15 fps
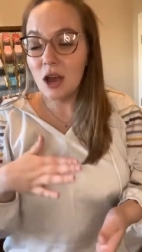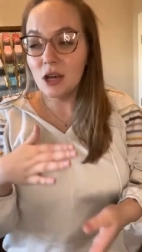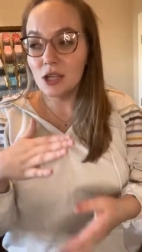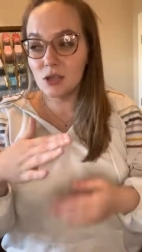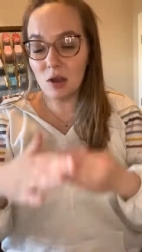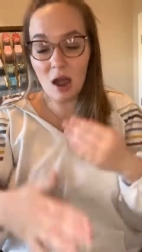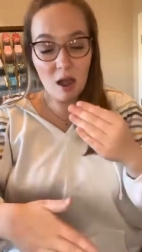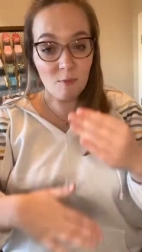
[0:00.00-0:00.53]

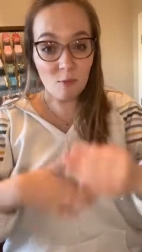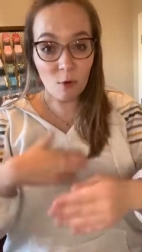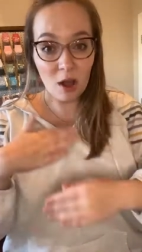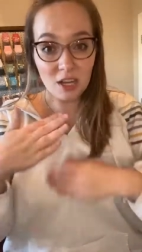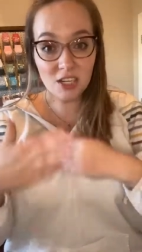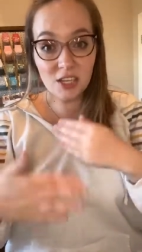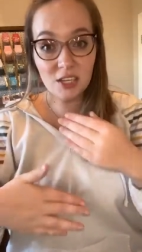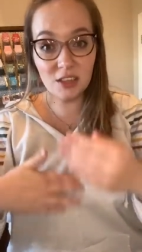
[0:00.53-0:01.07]
So I'm
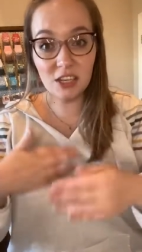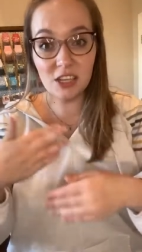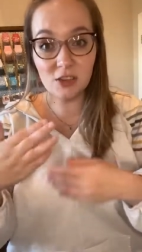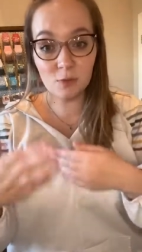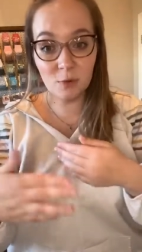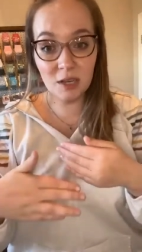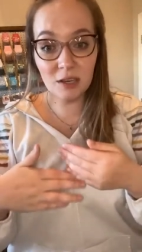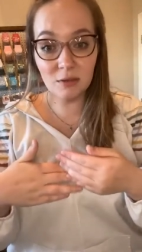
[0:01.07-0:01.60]
watching these
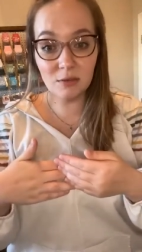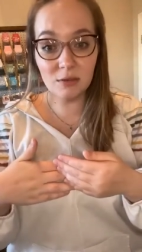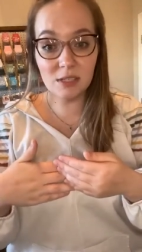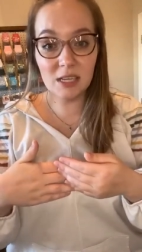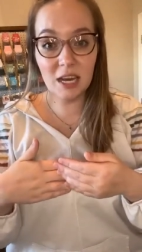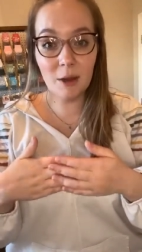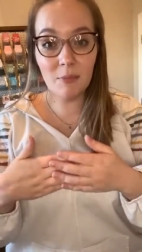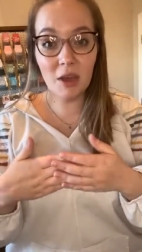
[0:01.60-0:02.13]
reels
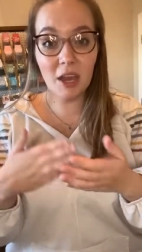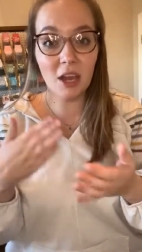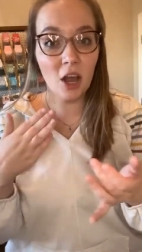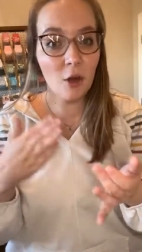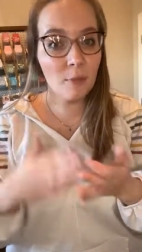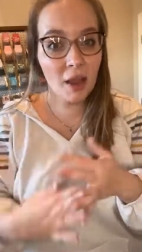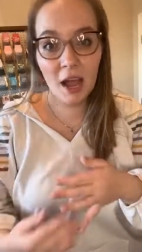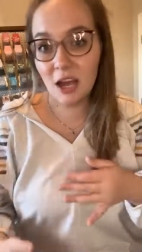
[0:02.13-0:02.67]
and I'm like,
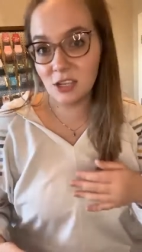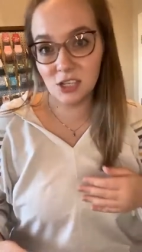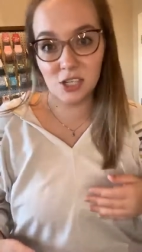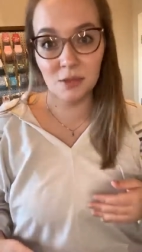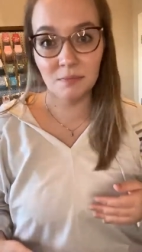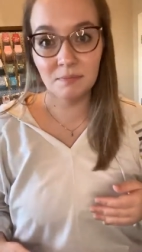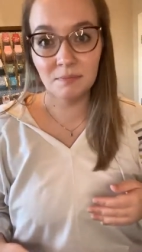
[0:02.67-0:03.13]
oh my gosh,